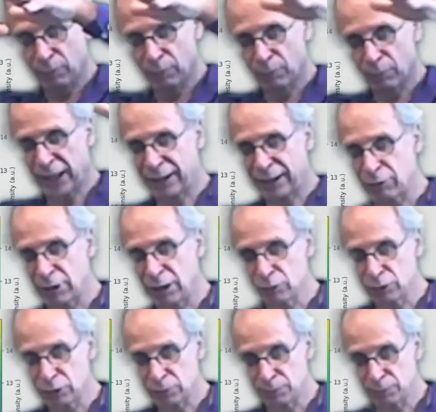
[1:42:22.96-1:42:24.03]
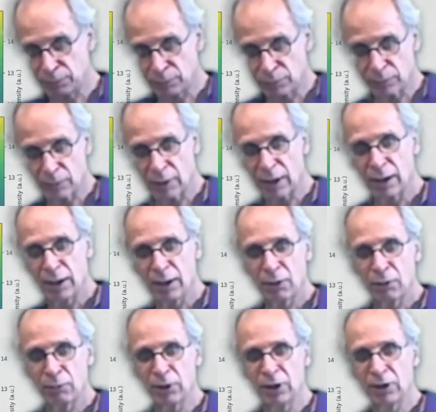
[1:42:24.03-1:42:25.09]
background
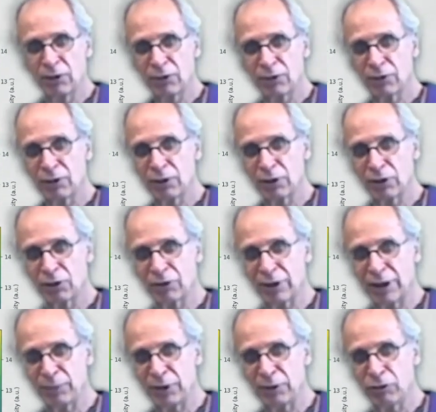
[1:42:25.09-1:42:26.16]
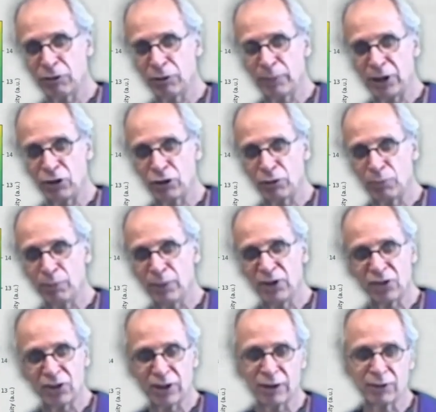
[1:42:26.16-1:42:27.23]
with some information
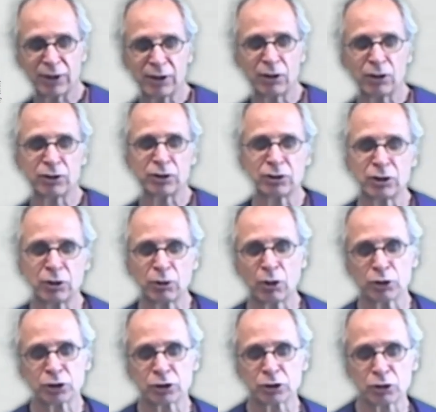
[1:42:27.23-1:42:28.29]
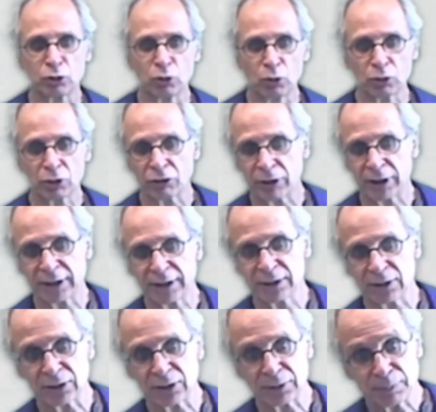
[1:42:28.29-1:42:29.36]
missing, that are the so-called tone
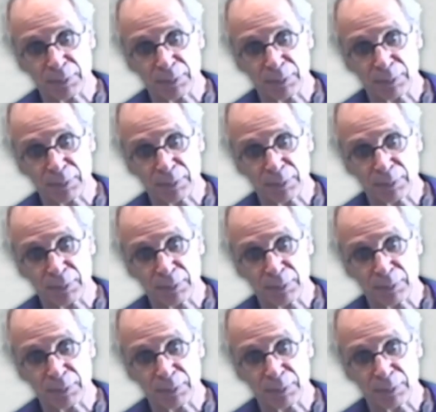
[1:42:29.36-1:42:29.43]
rings.